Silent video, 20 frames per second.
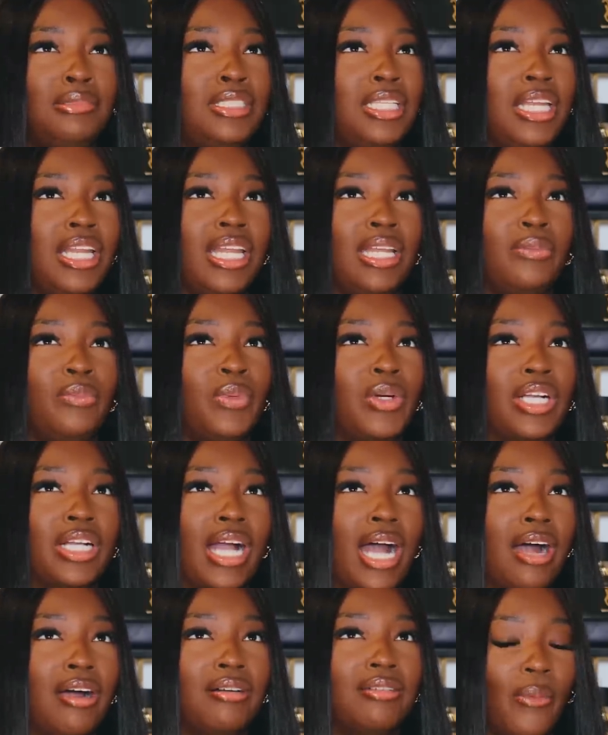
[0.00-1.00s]
didn't work
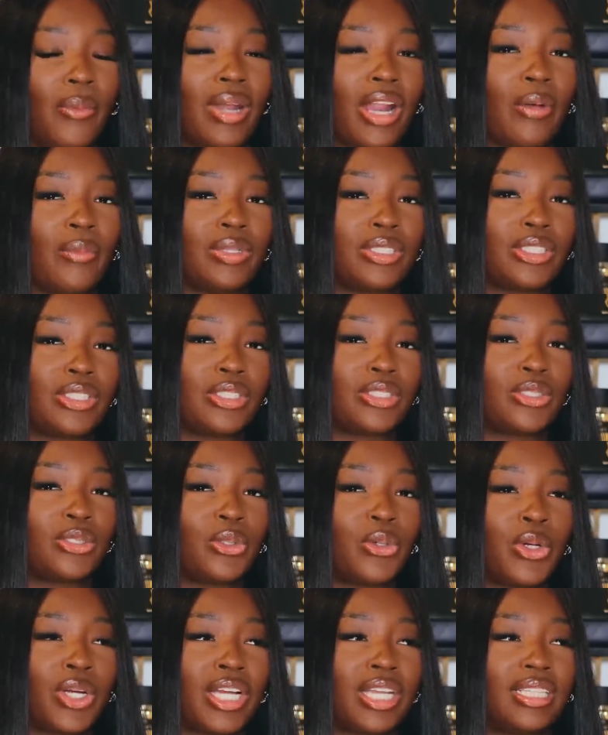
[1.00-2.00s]
out when i went to the
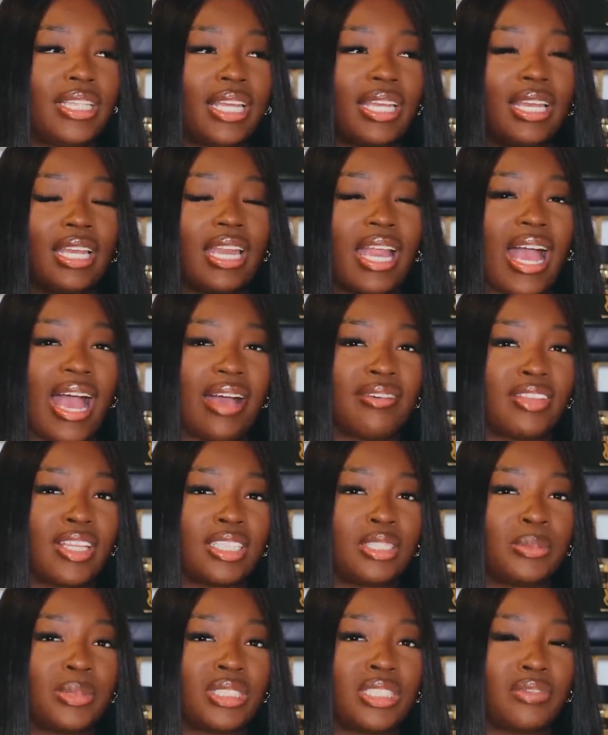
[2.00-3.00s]
store they didn't have
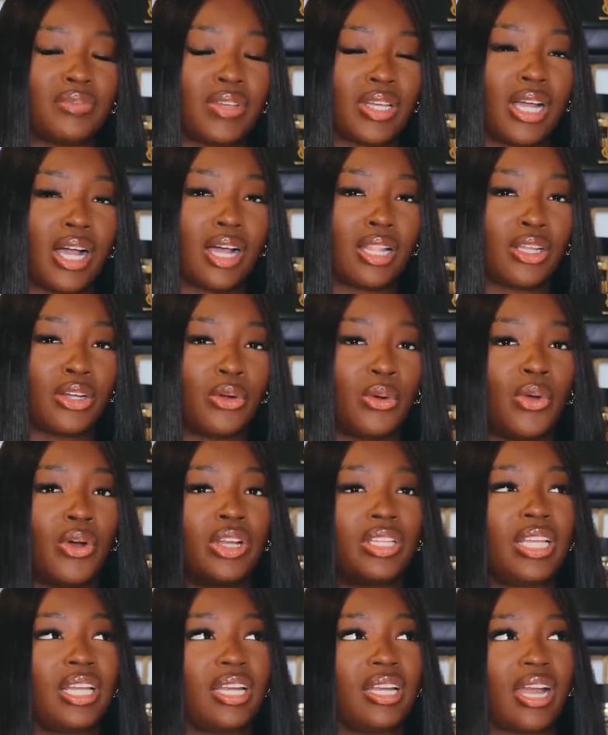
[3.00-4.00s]
the specific color
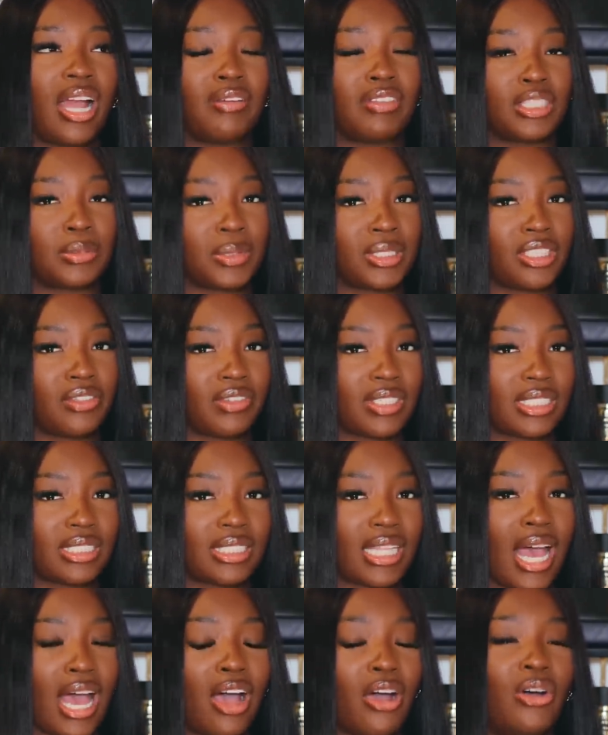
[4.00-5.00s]
or they didn't have the specific
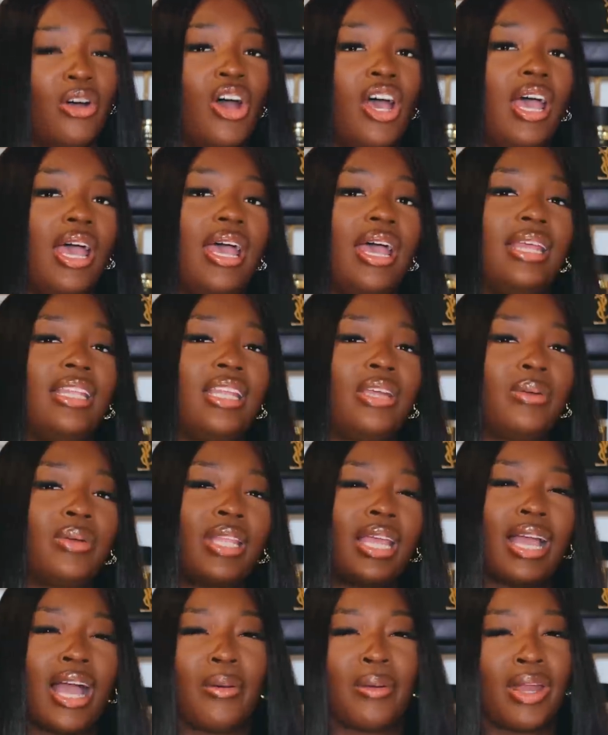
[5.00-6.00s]
style and they were
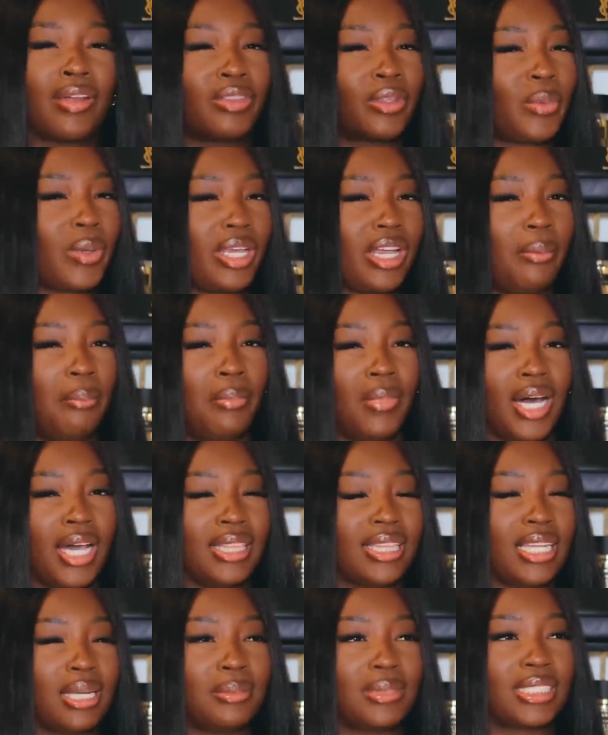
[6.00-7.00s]
like i would have to wait a
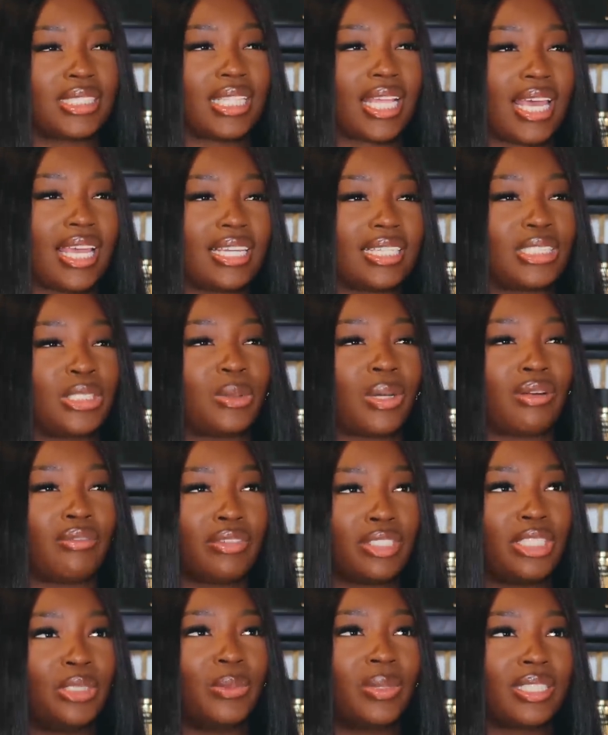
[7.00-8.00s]
month and i'm just like do i
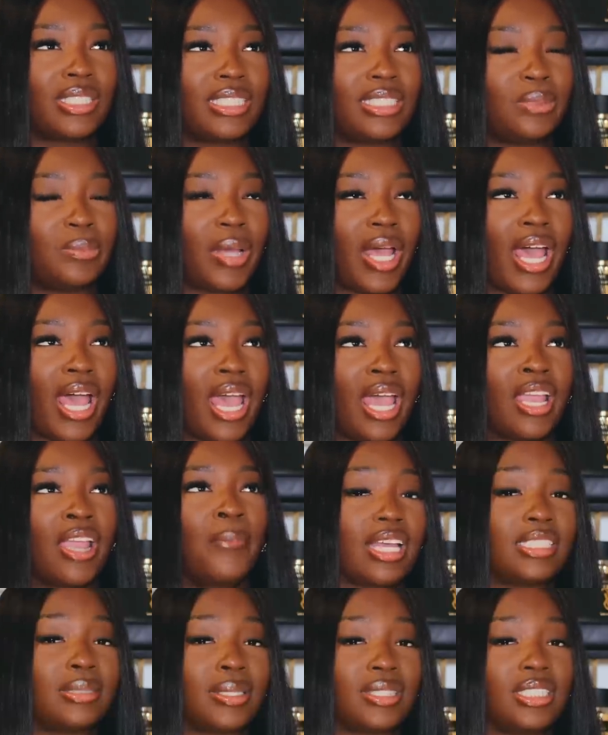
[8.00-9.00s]
really want this bag
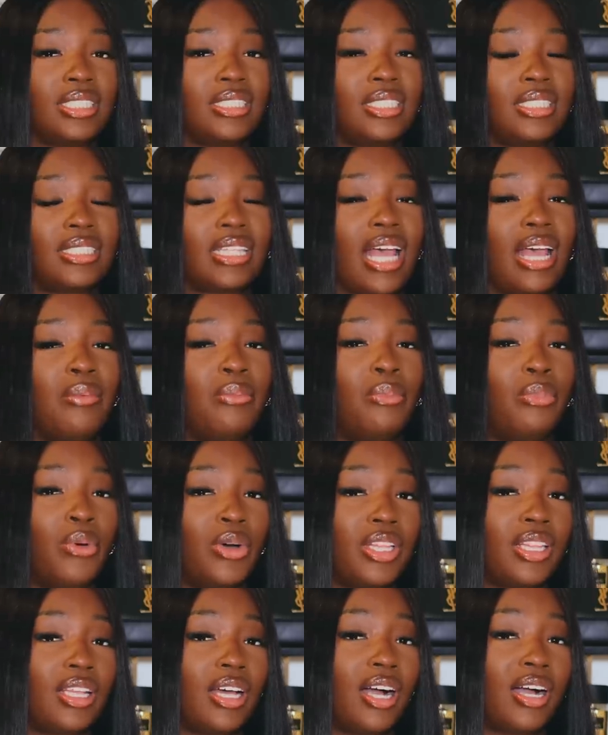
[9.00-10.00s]
especially since i
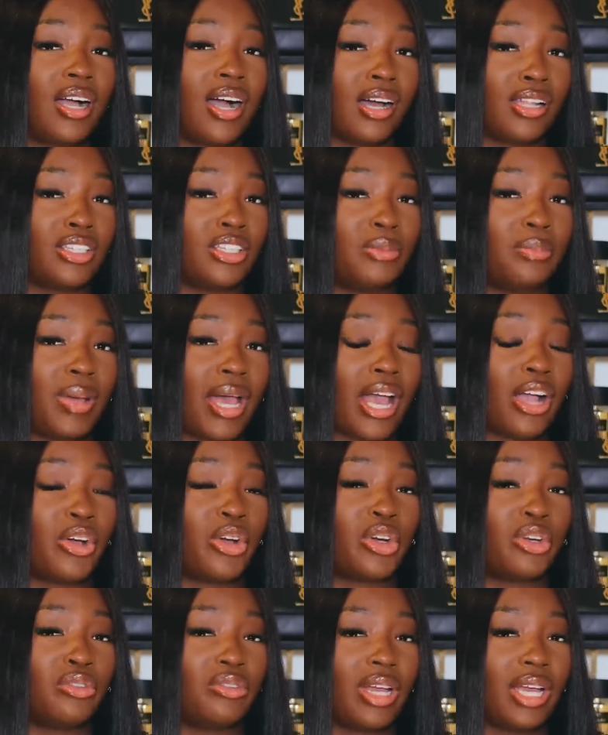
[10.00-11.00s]
bought a colored bag
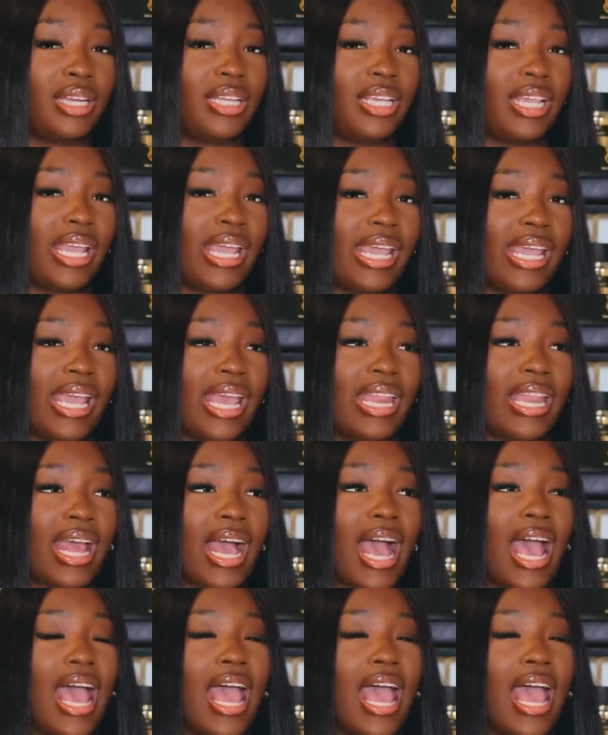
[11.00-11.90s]
already and